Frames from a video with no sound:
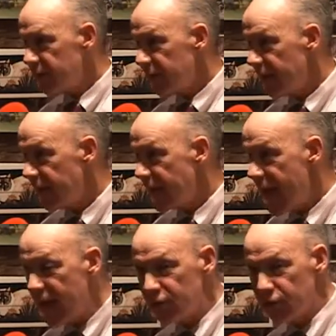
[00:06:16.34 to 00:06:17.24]
today
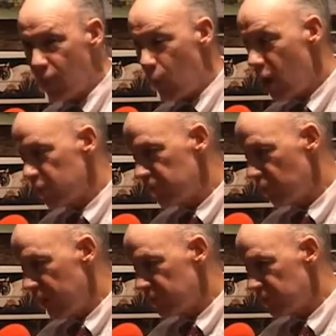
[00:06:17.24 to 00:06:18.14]
as, the
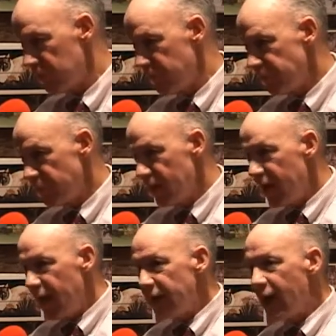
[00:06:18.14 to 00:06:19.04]
Waterfront.
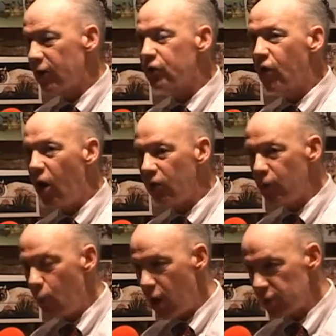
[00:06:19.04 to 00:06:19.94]
Now, it's called
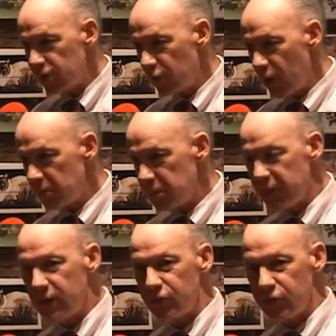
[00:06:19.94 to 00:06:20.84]
the Waterfront
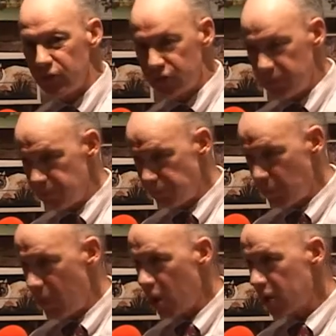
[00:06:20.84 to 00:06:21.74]
because, as
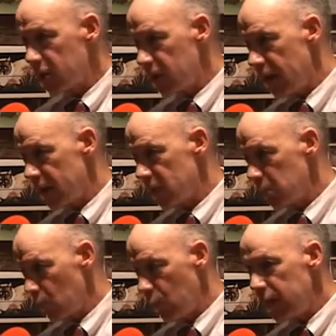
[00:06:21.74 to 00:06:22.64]
Mark and
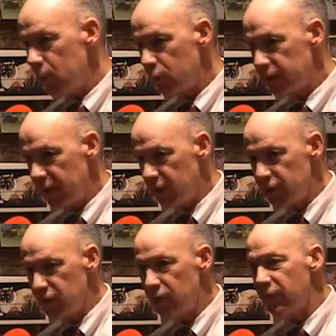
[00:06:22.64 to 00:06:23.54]
Marie will tell
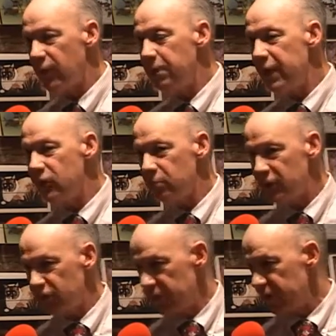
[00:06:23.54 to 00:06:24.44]
you, the
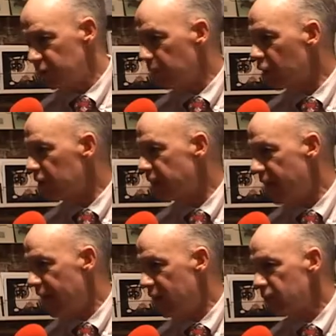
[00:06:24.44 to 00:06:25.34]
basements in this part of
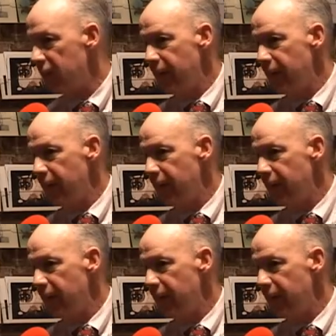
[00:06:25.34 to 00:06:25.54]
town